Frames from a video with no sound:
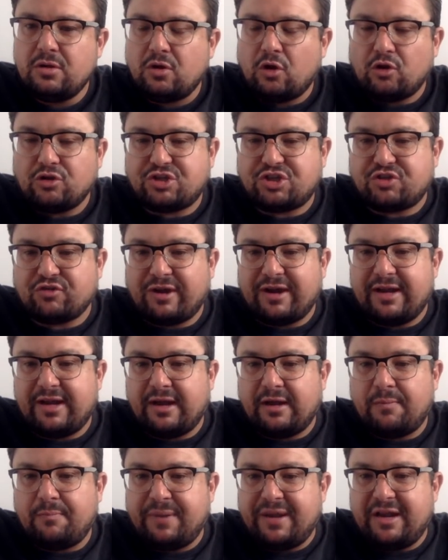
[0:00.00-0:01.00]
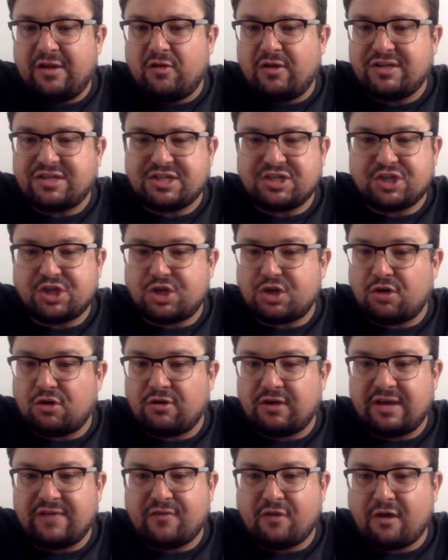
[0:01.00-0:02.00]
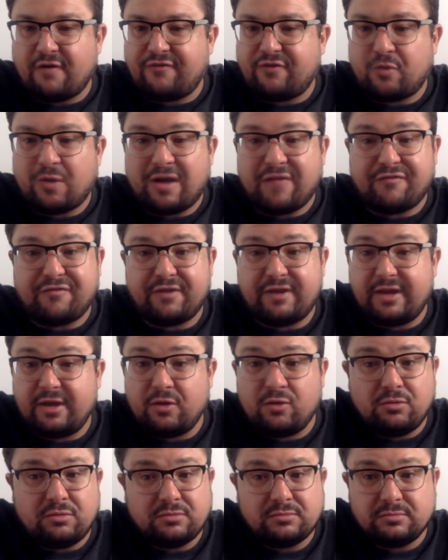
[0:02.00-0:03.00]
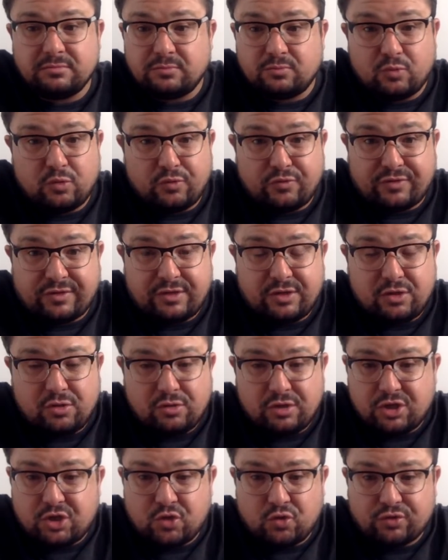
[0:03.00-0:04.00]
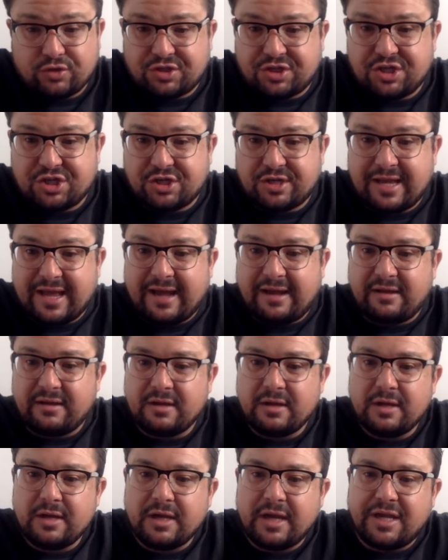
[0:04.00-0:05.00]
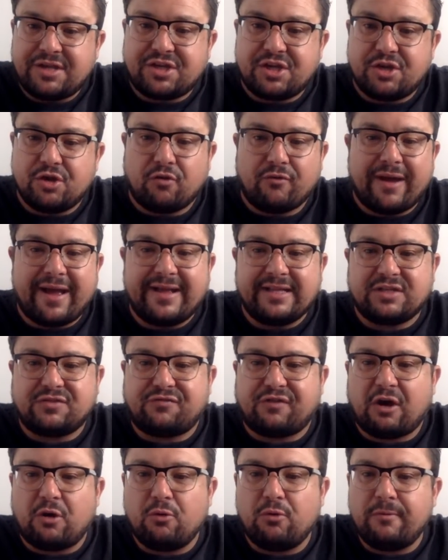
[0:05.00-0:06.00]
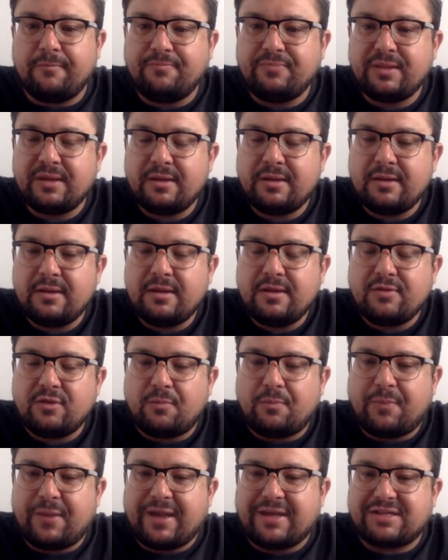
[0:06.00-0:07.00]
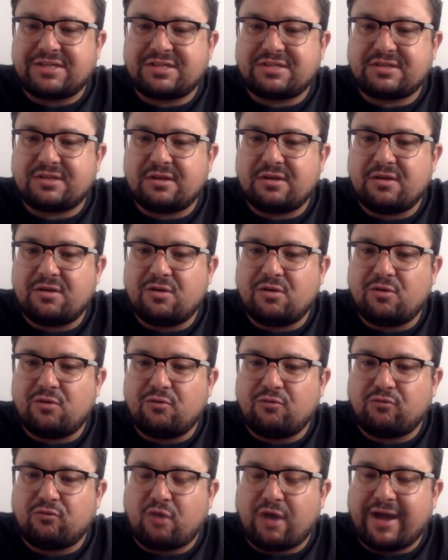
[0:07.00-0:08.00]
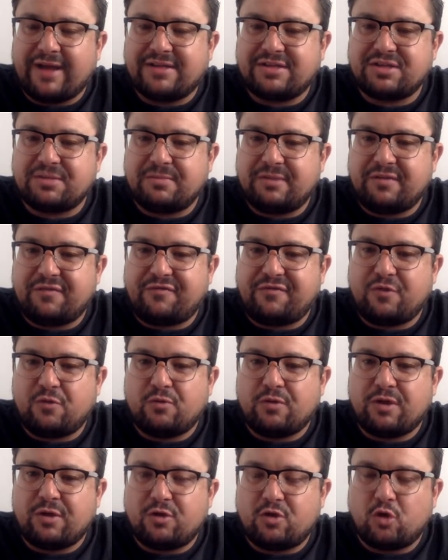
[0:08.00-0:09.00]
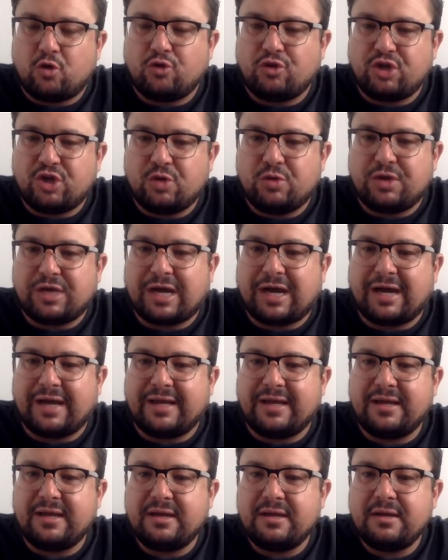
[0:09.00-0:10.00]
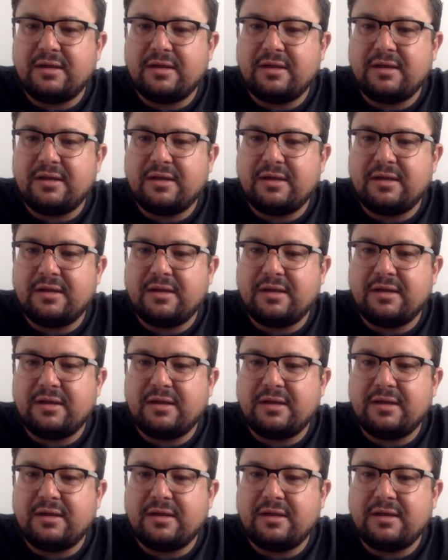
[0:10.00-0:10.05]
Australia. B-Line says you can't leave Ifill out for Neal. Well, it's your decision now. It's in your hands. Vote. The best right midfielder, non-UK,